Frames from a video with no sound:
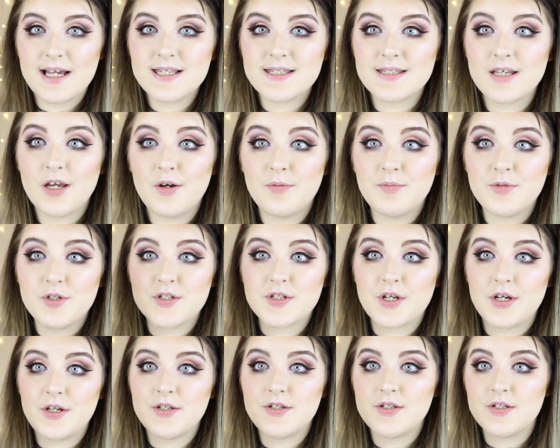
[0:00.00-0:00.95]
So I'm
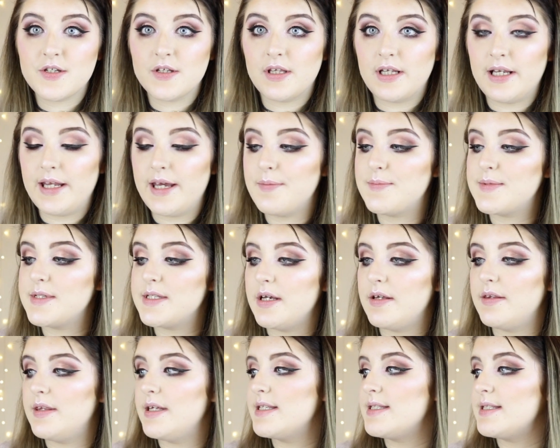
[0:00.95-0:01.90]
just going to do the lips.
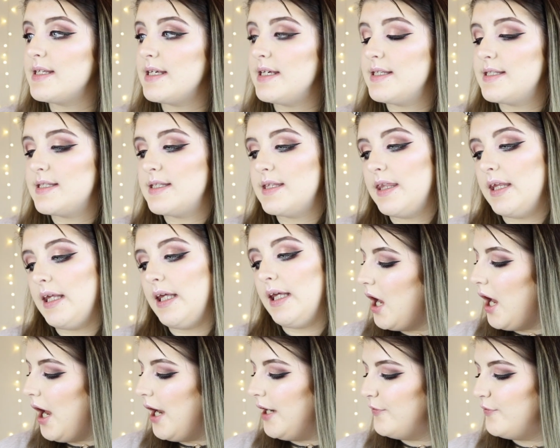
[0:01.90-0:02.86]
So this is
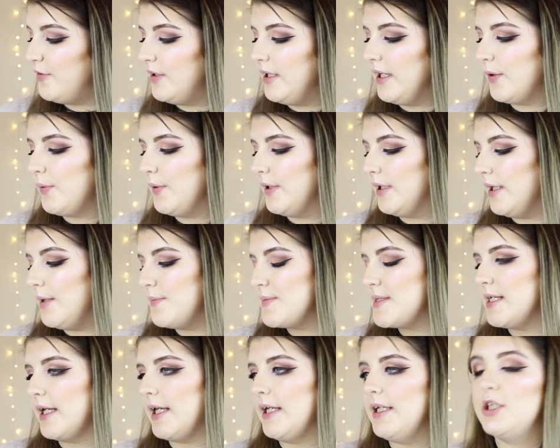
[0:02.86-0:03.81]
the Ofra Liquid
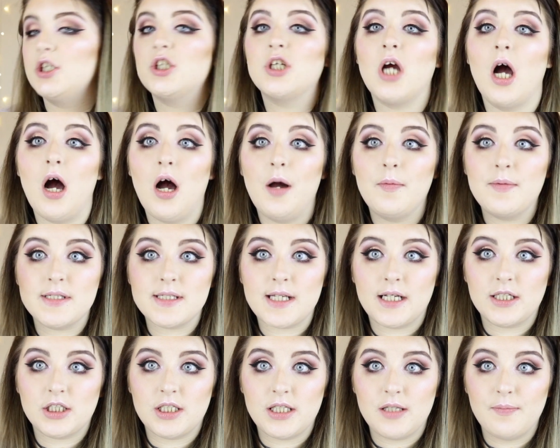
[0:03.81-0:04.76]
Lipstick in Charmed. It's
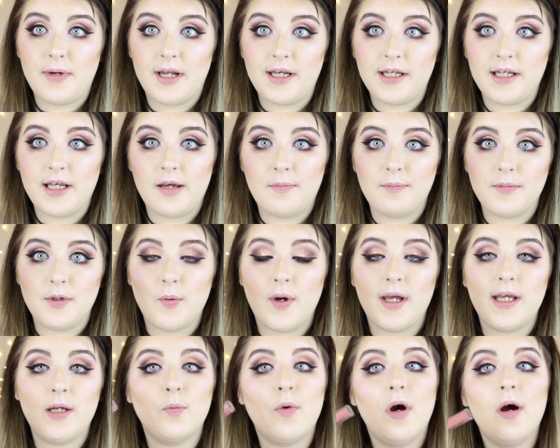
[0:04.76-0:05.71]
actually the Mani MUA